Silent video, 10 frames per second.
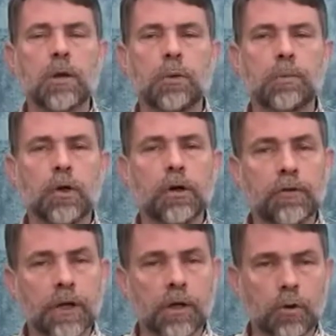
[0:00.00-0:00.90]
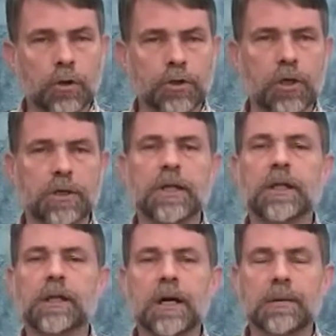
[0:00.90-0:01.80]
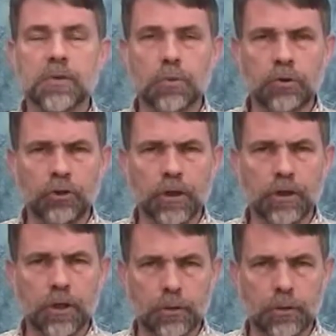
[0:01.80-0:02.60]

will be offering a course on telecom switching and